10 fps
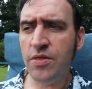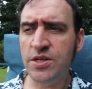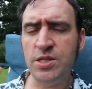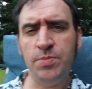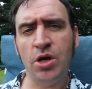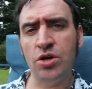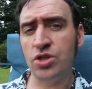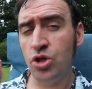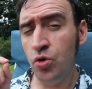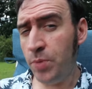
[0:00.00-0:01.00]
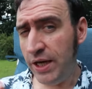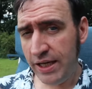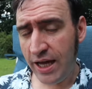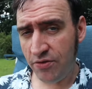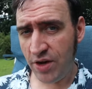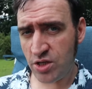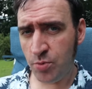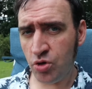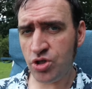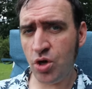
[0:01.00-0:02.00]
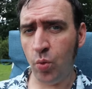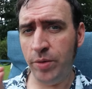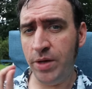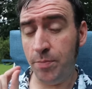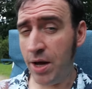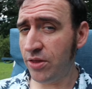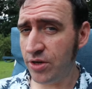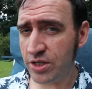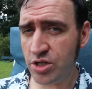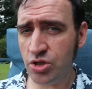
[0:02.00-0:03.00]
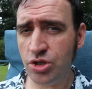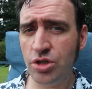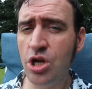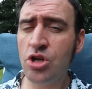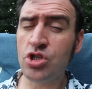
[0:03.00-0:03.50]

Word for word: This is because the new P D F exporter will be a Python extension,